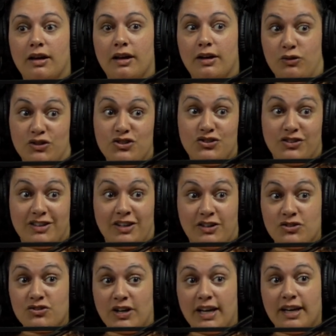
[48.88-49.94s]
a Christian
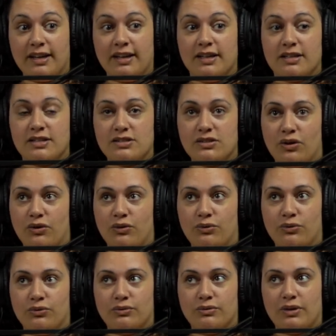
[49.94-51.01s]
country.
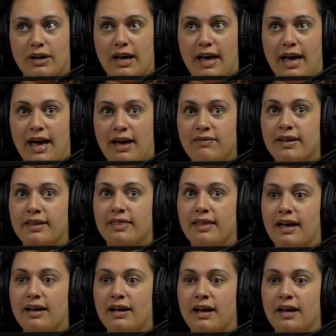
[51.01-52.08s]
So having
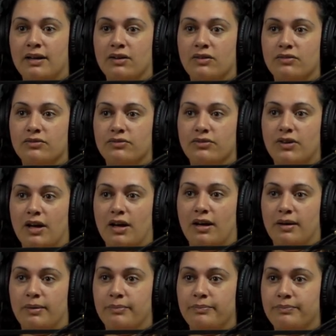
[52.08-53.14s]
that kind of
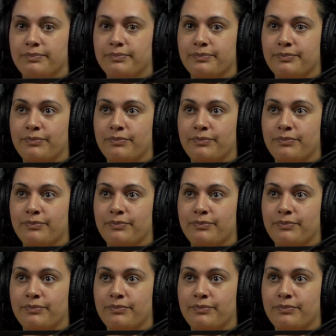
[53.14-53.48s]
um,